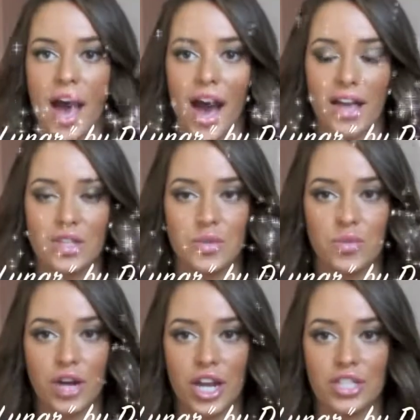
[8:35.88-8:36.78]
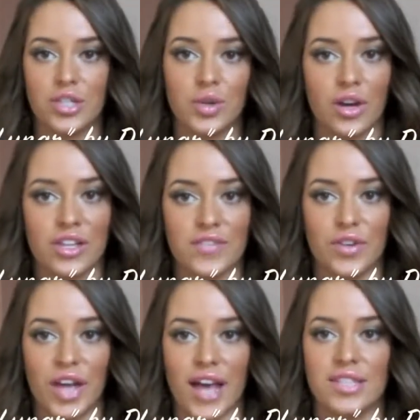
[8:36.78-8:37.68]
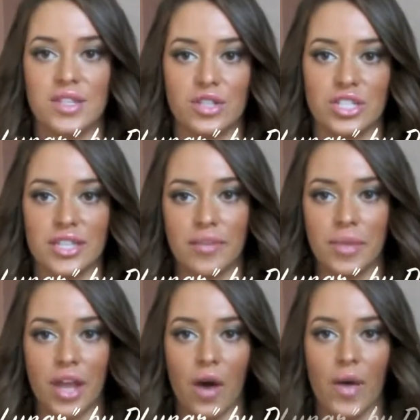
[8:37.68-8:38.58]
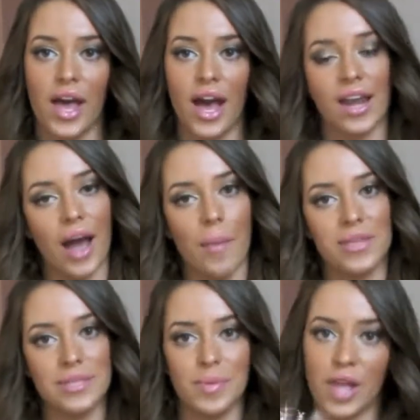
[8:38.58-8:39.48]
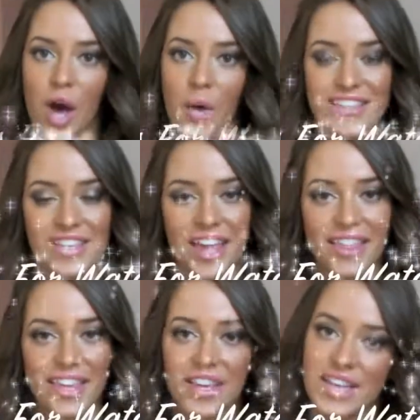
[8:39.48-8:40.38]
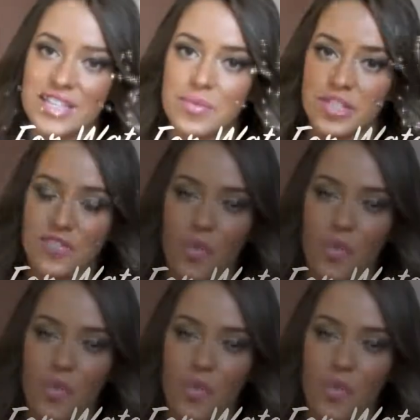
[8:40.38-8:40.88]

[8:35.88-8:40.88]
I can do more hair tutorials for you guys. So just let me know in the comments below. So yeah, thank you guys so much for